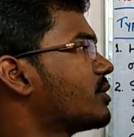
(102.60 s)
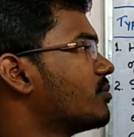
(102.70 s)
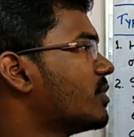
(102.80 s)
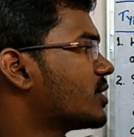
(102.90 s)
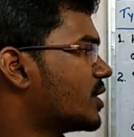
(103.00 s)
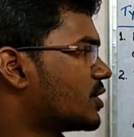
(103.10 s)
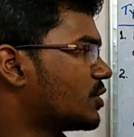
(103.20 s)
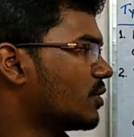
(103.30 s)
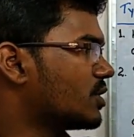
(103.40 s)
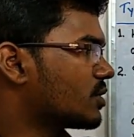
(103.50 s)
mix
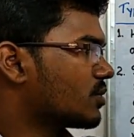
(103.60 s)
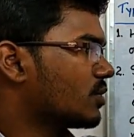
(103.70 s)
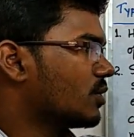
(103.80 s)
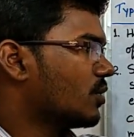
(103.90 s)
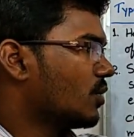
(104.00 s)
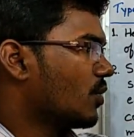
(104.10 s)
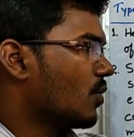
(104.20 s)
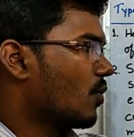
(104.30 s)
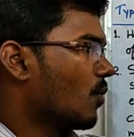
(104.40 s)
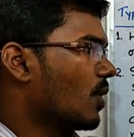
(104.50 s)
ratio is
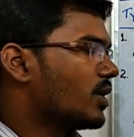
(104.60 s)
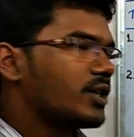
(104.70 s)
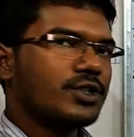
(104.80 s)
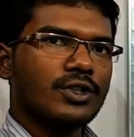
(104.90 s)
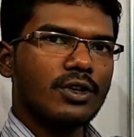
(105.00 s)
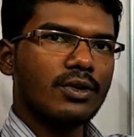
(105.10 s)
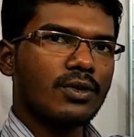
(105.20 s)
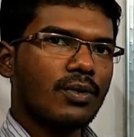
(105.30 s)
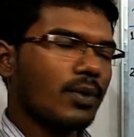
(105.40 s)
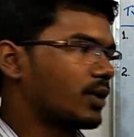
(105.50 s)
one ratio
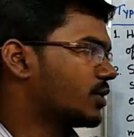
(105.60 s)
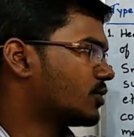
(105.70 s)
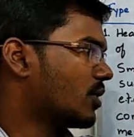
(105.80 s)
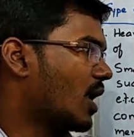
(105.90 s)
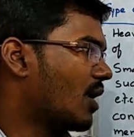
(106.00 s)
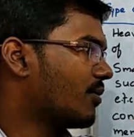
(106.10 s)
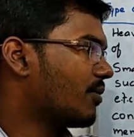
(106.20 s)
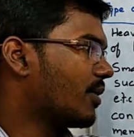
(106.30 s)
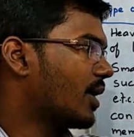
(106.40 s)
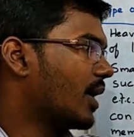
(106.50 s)
one ratio half
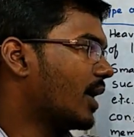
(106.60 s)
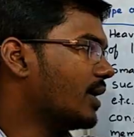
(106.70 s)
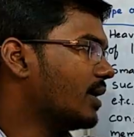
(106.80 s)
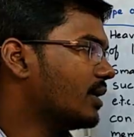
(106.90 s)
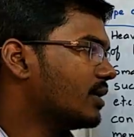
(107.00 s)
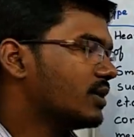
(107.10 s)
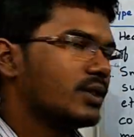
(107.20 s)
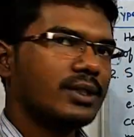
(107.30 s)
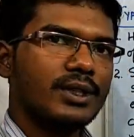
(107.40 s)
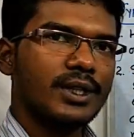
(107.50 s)
and
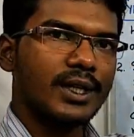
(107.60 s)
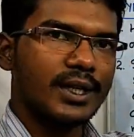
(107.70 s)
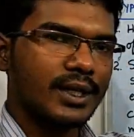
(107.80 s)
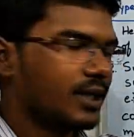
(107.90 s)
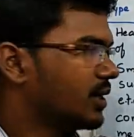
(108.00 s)
three,